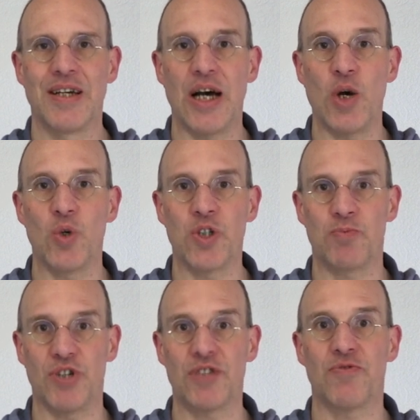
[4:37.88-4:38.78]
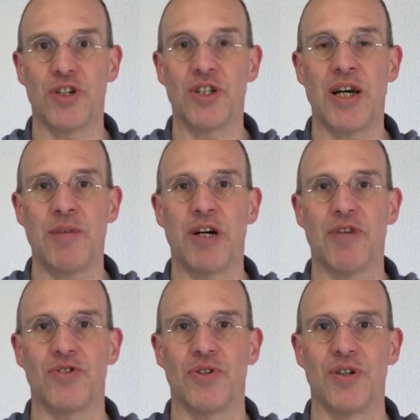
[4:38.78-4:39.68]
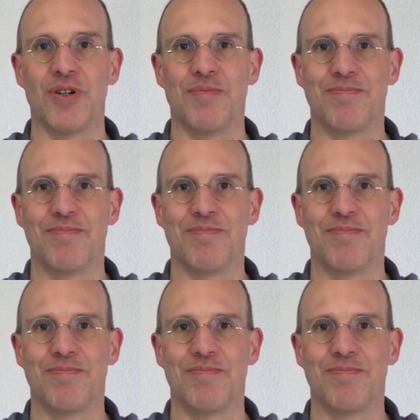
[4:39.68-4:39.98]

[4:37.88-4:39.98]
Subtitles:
I was pressed for time after all.